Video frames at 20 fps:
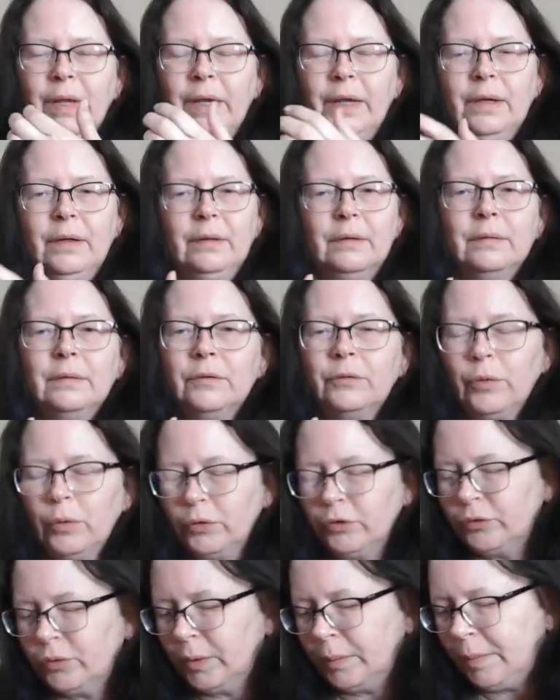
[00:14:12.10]
like
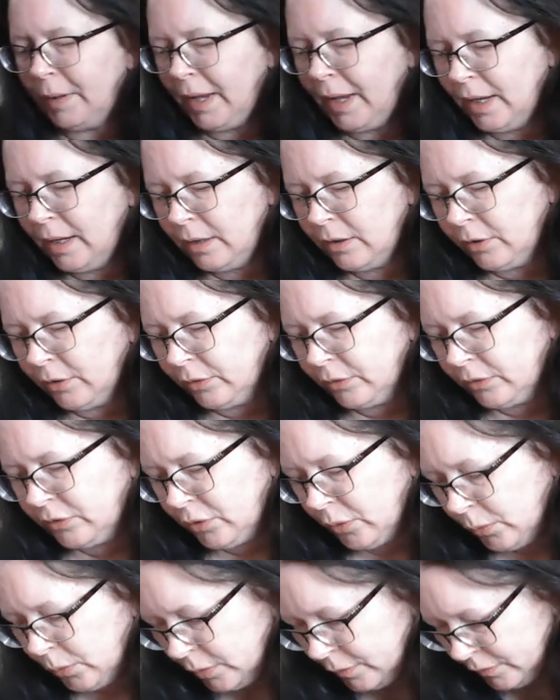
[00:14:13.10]
grocery bag or
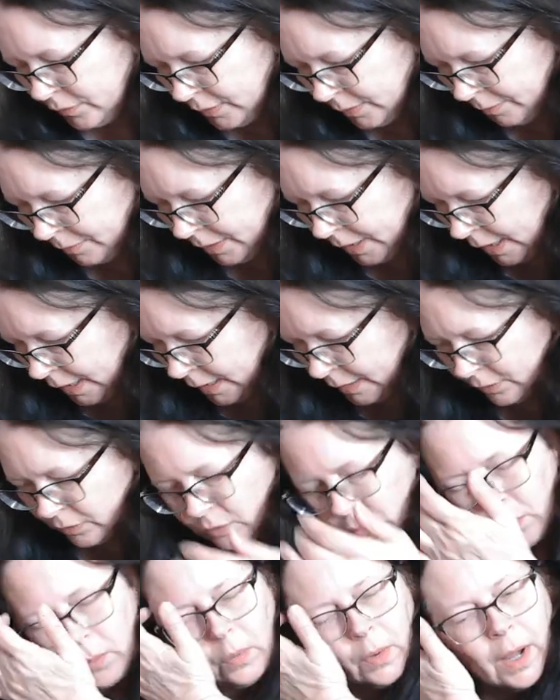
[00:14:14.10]
tote of some kind.
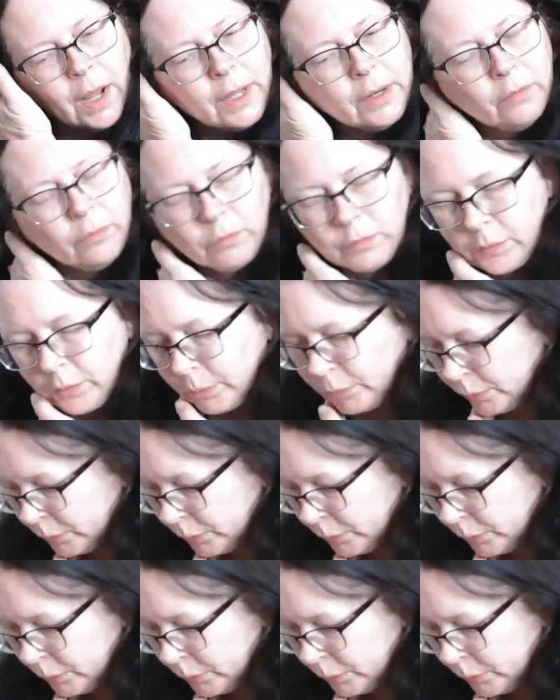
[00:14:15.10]
So I don't